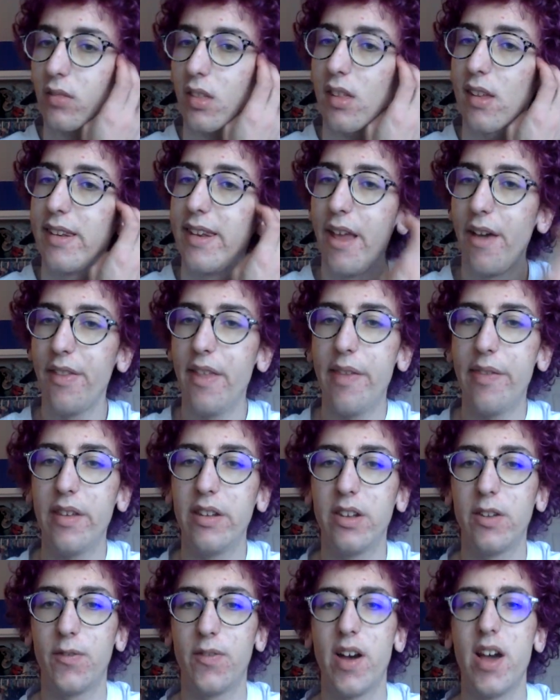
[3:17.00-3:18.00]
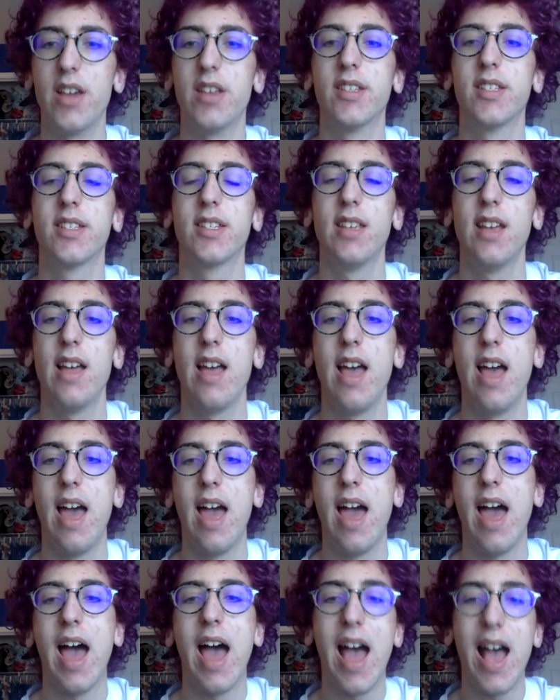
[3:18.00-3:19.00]
Now that the device
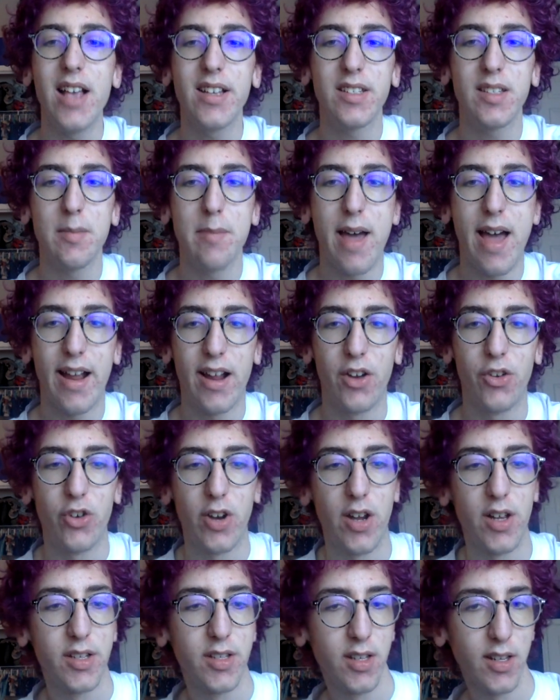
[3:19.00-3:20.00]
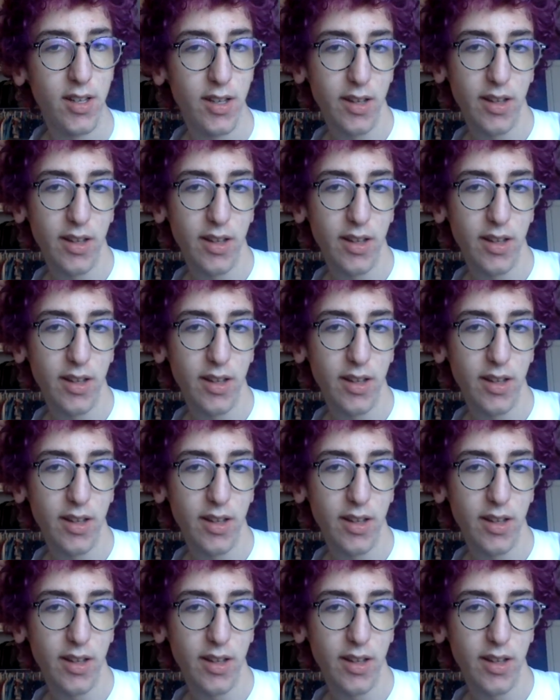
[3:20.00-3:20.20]
has the MAC address,